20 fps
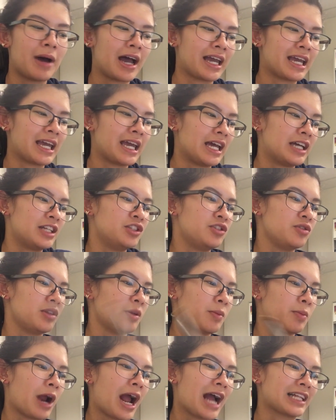I can do
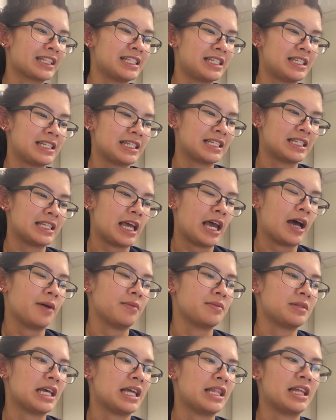the practice
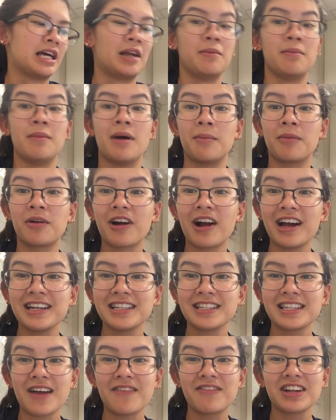exams and then
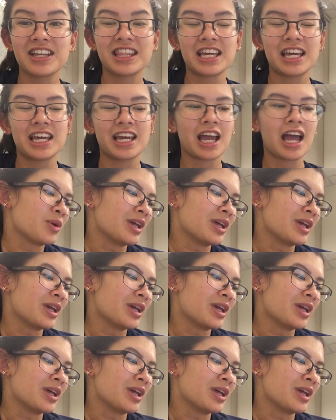memorize everything.